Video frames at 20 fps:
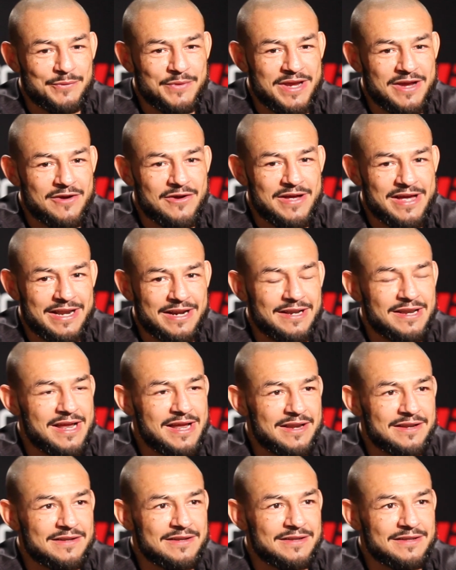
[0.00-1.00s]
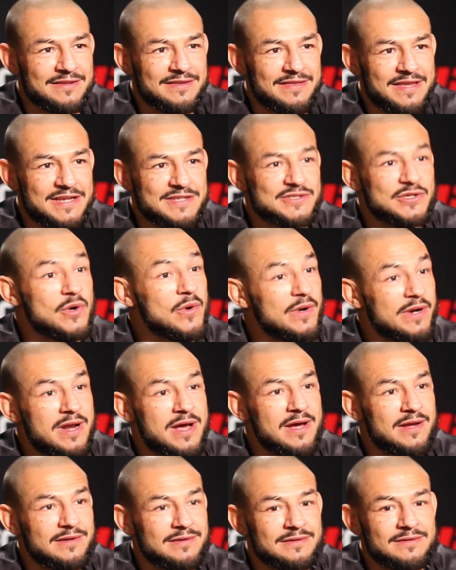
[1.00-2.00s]
we all had a lot of things going
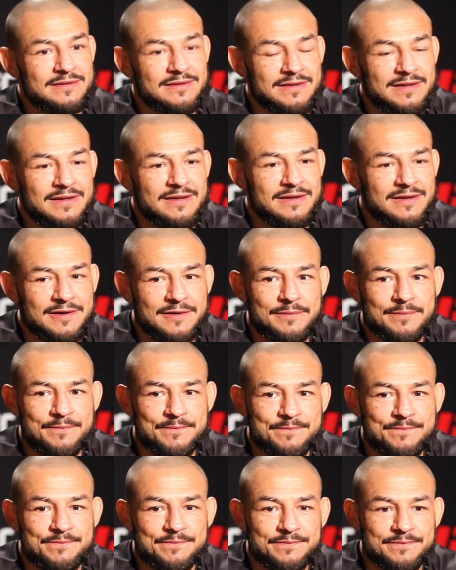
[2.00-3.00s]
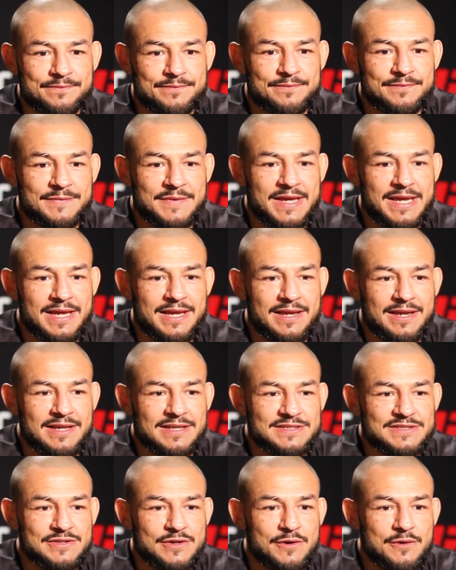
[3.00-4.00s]
on. Um, and,
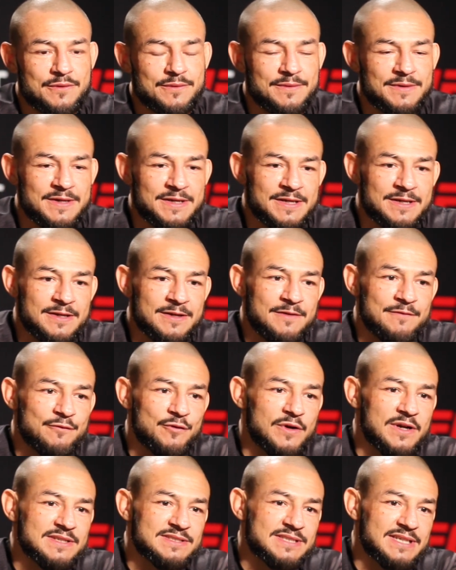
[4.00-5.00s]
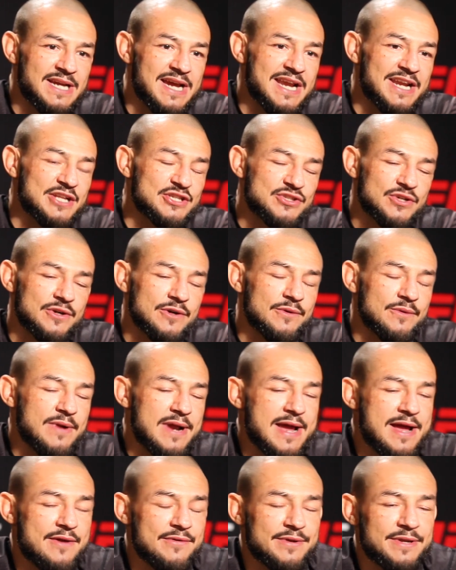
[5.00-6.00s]
and so for us to kind of turn
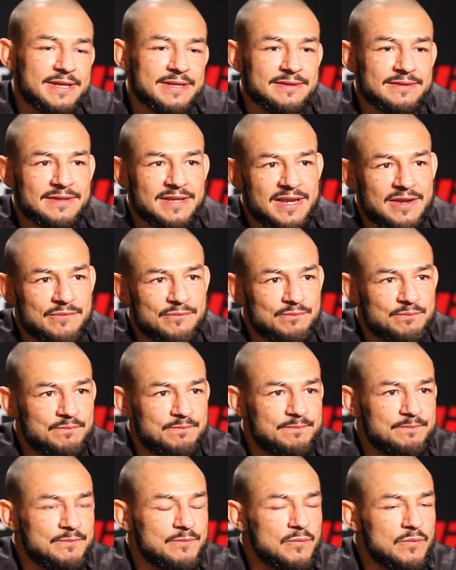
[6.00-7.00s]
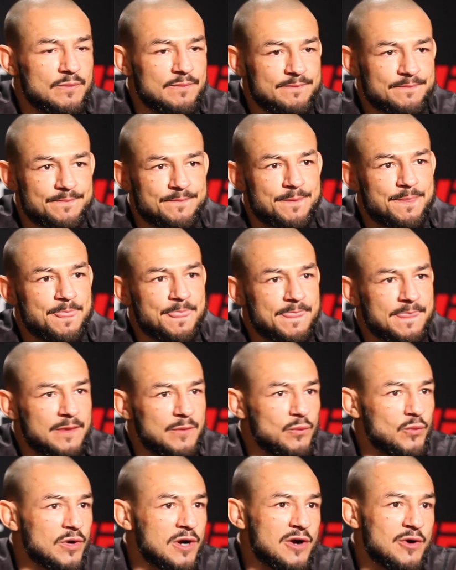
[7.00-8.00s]
around and, and
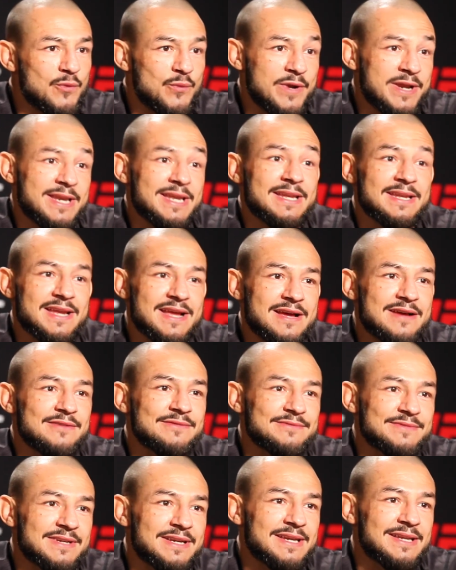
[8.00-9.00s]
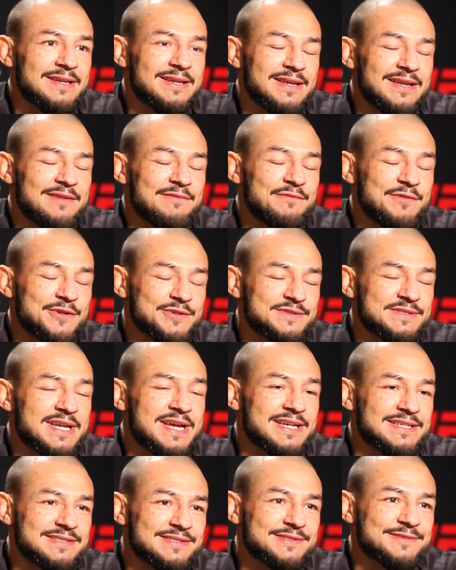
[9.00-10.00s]
we're all winning now, it, it feels
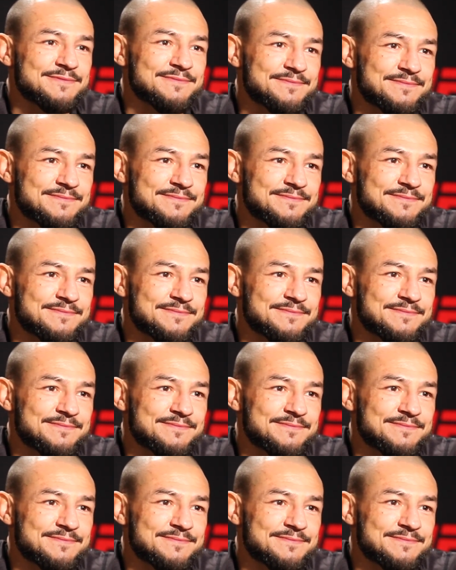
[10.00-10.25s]
nice.